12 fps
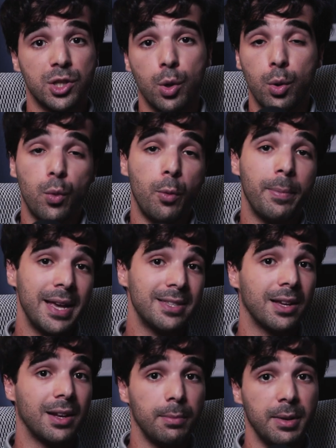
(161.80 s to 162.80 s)
So it will
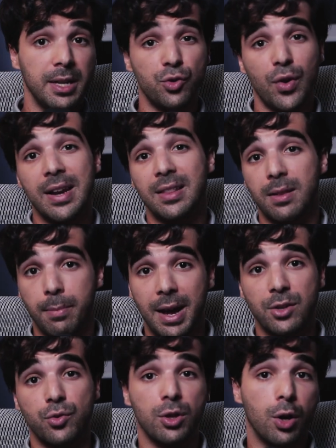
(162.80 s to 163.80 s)
basically be draining the
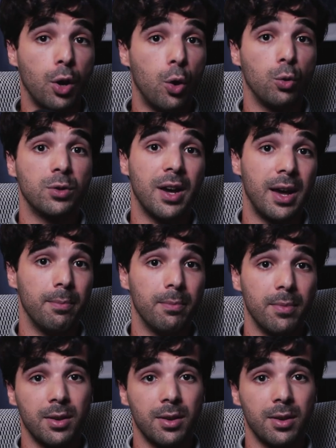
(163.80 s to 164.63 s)
battery the whole time.